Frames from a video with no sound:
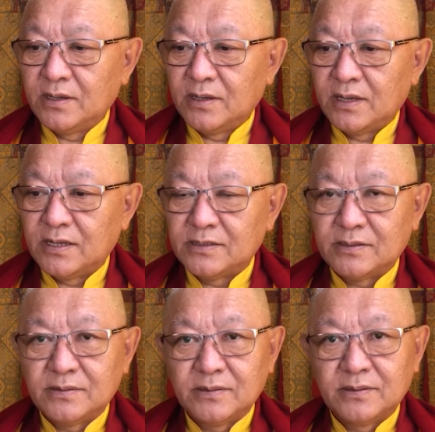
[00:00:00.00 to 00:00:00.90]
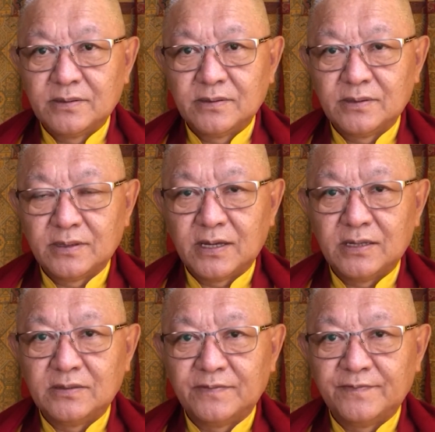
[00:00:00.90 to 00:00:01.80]
and
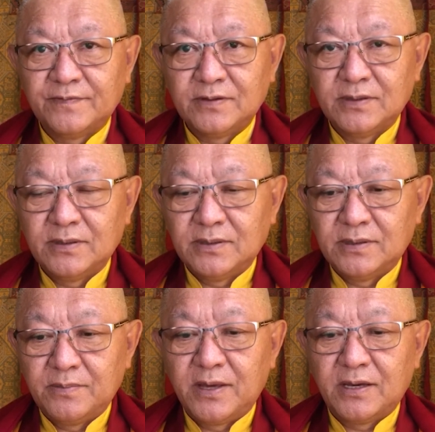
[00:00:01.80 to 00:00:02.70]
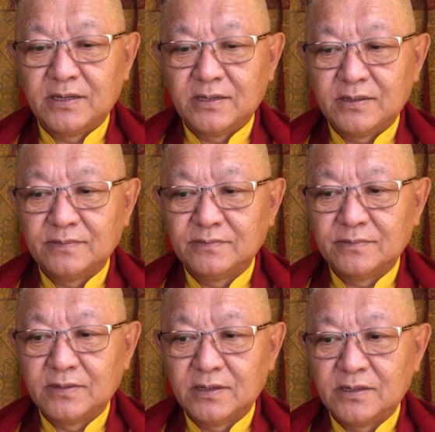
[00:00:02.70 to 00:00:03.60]
kind of make a
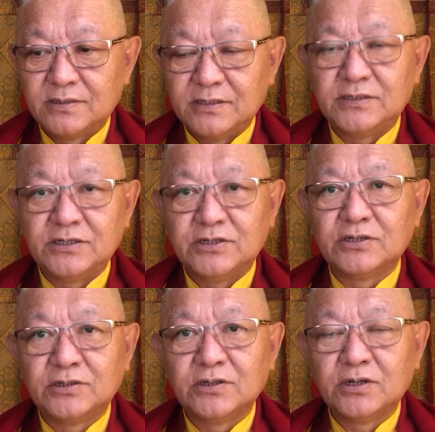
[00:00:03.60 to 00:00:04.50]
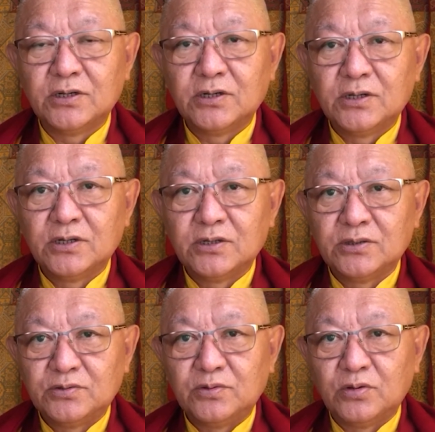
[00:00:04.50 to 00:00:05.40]
decision
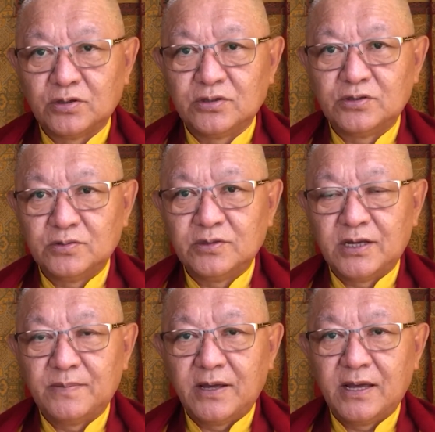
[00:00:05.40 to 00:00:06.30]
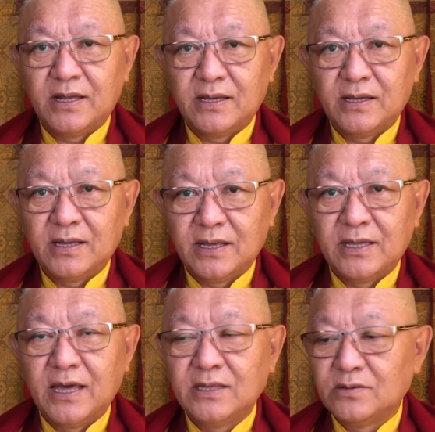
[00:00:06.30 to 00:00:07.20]
to not do them
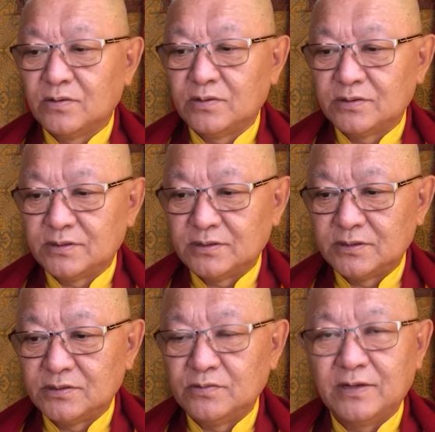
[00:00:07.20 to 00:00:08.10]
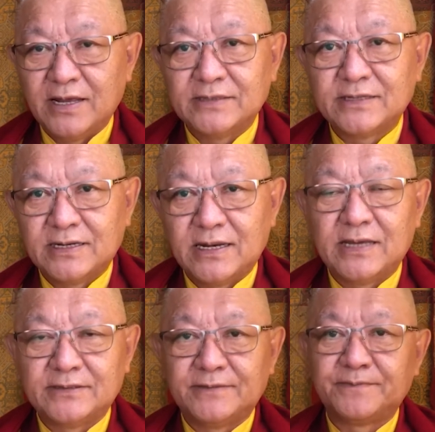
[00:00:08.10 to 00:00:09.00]
again or do less and
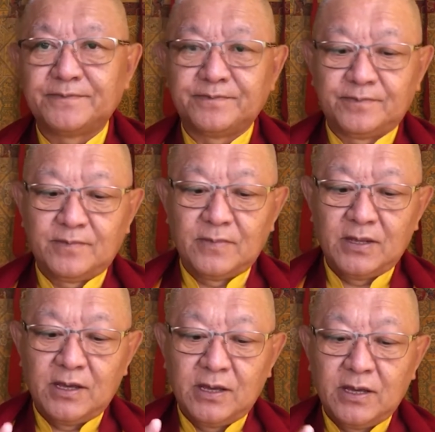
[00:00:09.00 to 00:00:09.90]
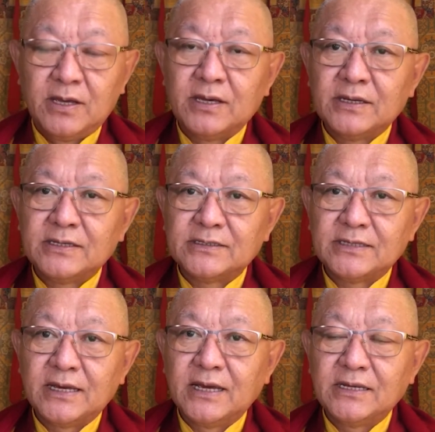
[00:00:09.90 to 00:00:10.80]
less.
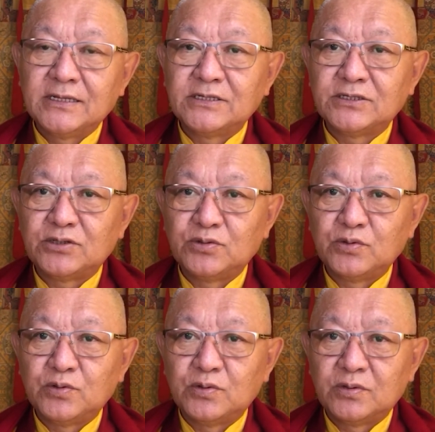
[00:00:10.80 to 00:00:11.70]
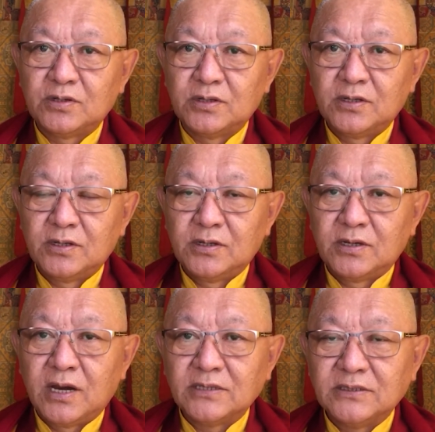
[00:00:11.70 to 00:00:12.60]
Second is to
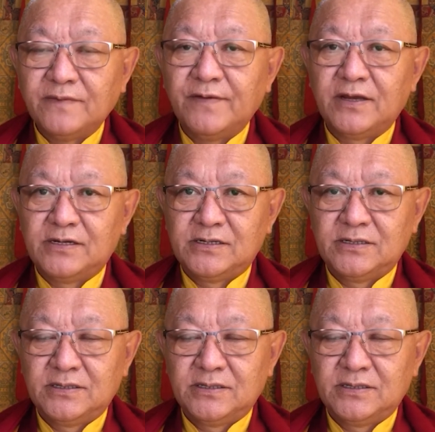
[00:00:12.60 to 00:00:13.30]
cultivate